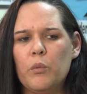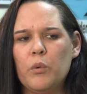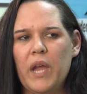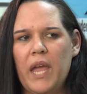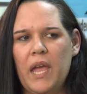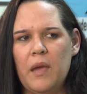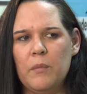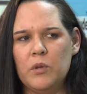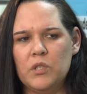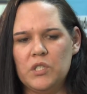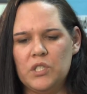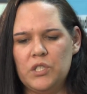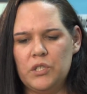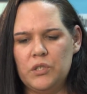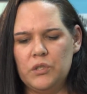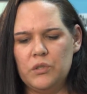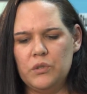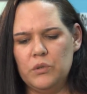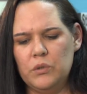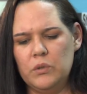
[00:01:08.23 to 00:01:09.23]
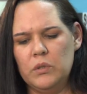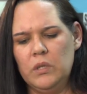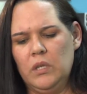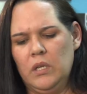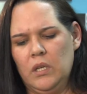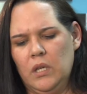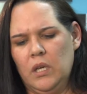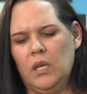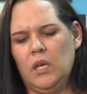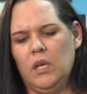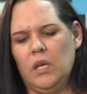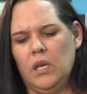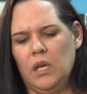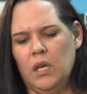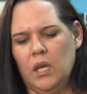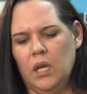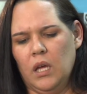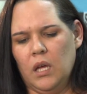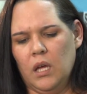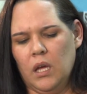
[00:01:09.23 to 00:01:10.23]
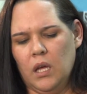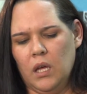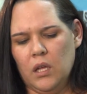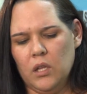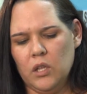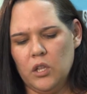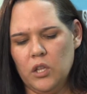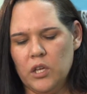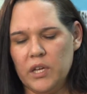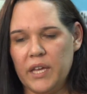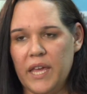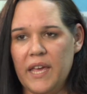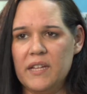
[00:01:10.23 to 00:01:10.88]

were able to look